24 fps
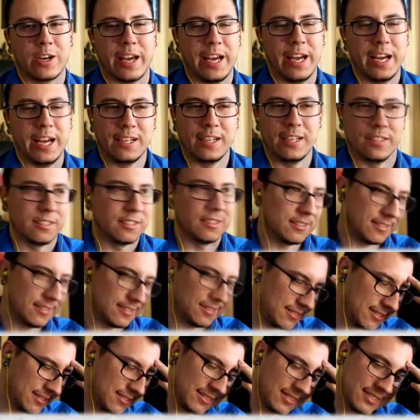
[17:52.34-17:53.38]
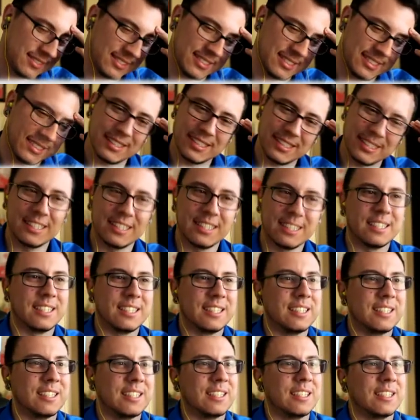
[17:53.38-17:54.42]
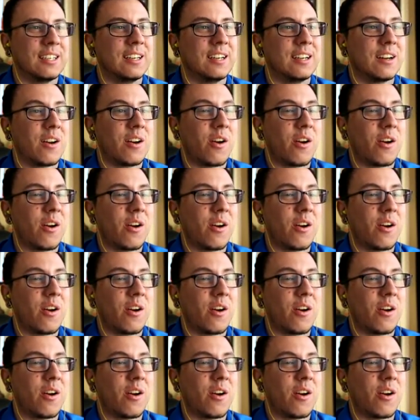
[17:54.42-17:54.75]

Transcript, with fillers: night. Okay. How could you not